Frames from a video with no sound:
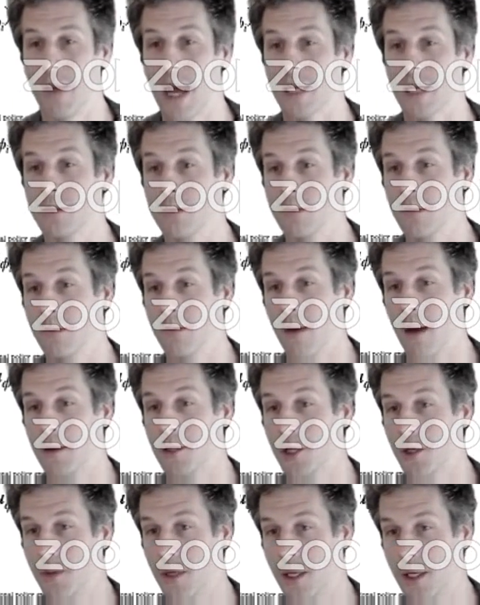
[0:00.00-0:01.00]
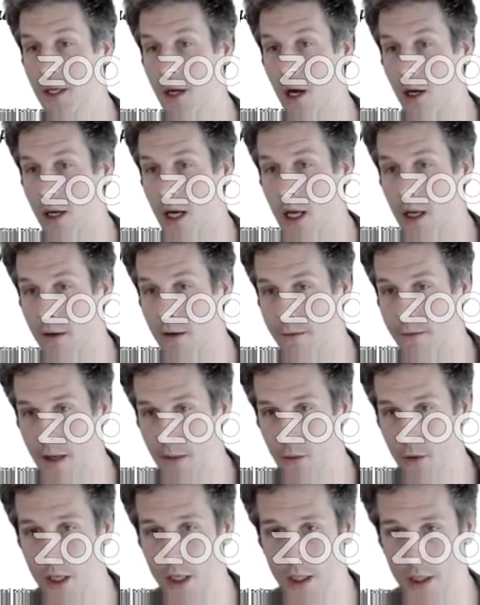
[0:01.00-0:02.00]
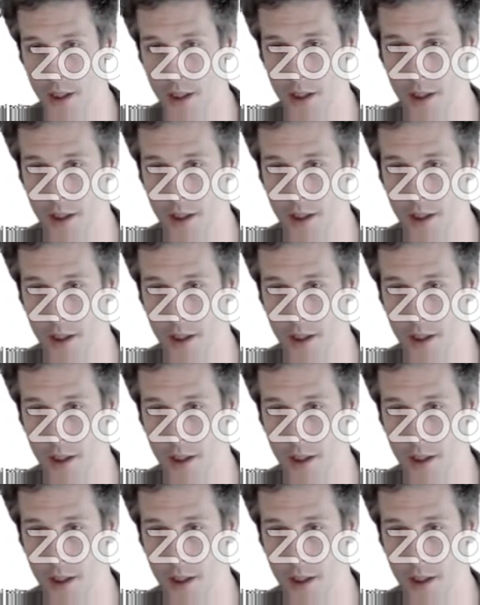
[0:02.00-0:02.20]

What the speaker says: maximum entropy RL framework.